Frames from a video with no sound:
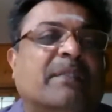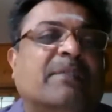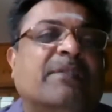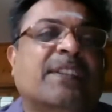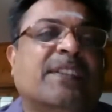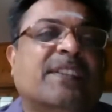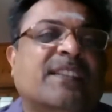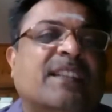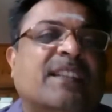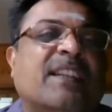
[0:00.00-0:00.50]

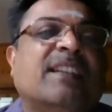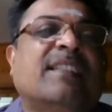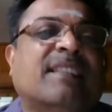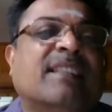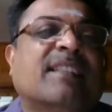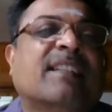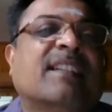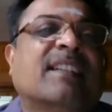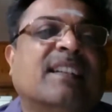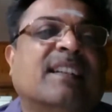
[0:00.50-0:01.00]
It
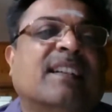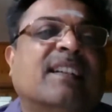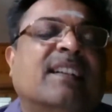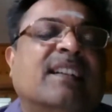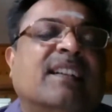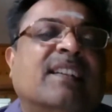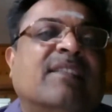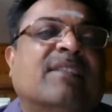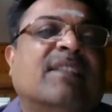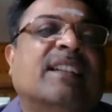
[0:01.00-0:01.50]
says,
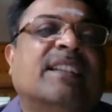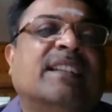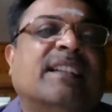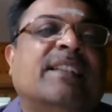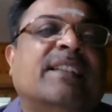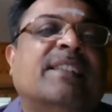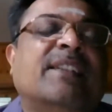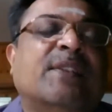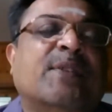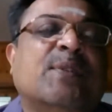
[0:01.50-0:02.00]
when they
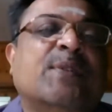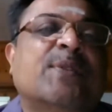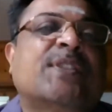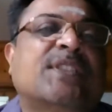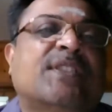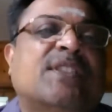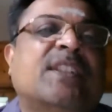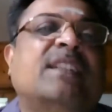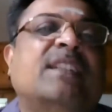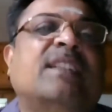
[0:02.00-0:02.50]
introduced the
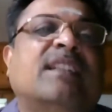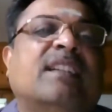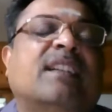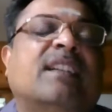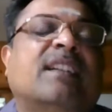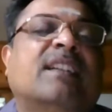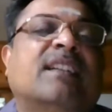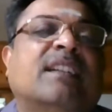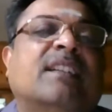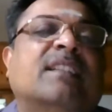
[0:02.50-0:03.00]

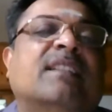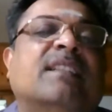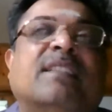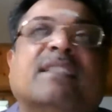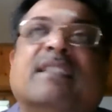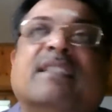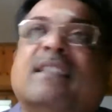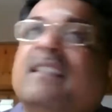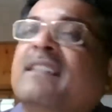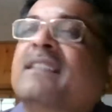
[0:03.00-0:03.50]
GTA, they
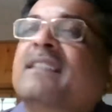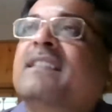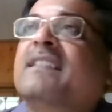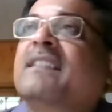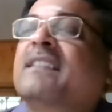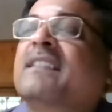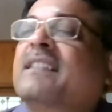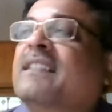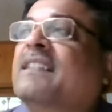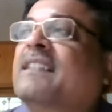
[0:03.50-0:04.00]
said
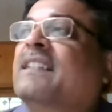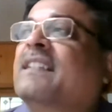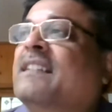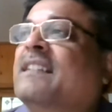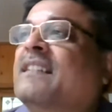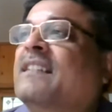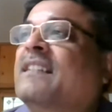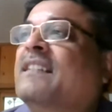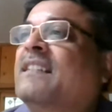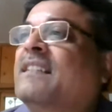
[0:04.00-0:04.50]
that
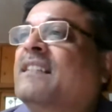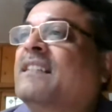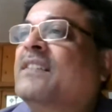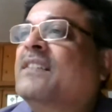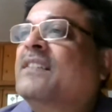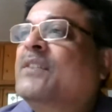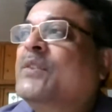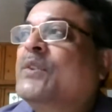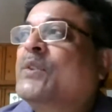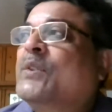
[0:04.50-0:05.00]

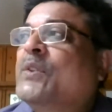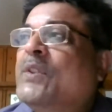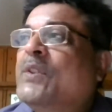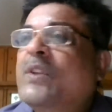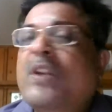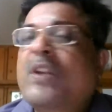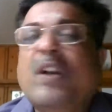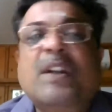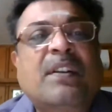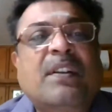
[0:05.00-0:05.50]
you should
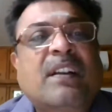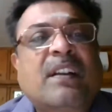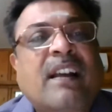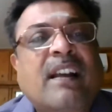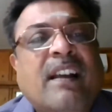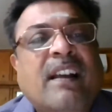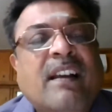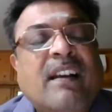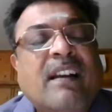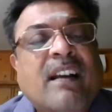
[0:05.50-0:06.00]
not
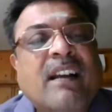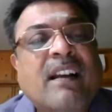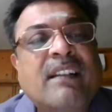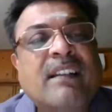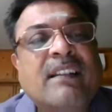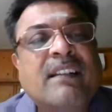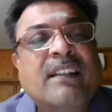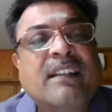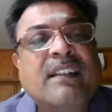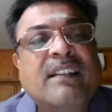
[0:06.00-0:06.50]
have,
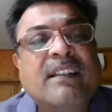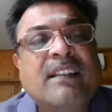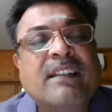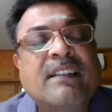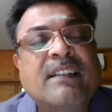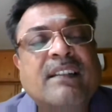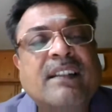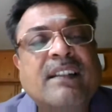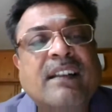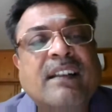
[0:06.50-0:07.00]

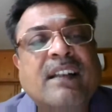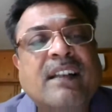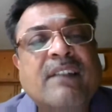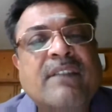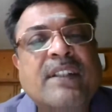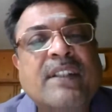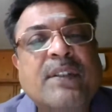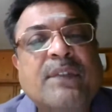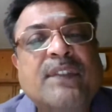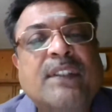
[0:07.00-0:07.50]
the
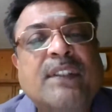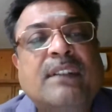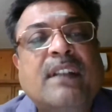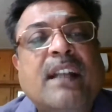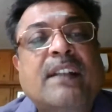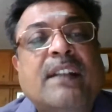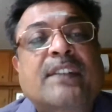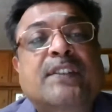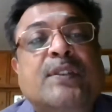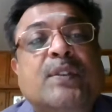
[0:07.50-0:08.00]
recovery of the
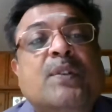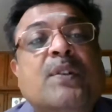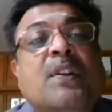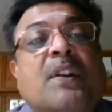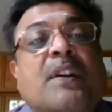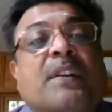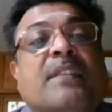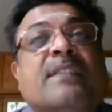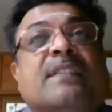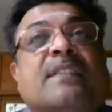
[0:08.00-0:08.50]
tax should
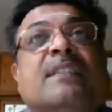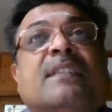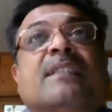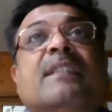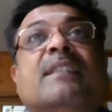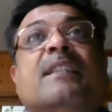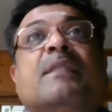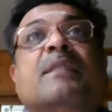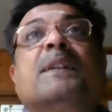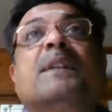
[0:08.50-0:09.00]
not result
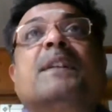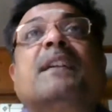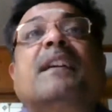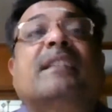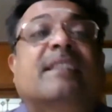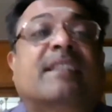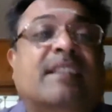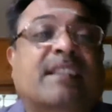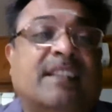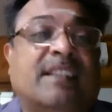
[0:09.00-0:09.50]
in double
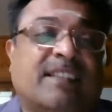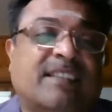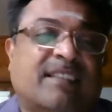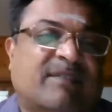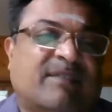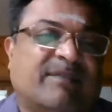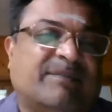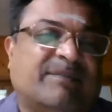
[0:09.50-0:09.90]
taxation.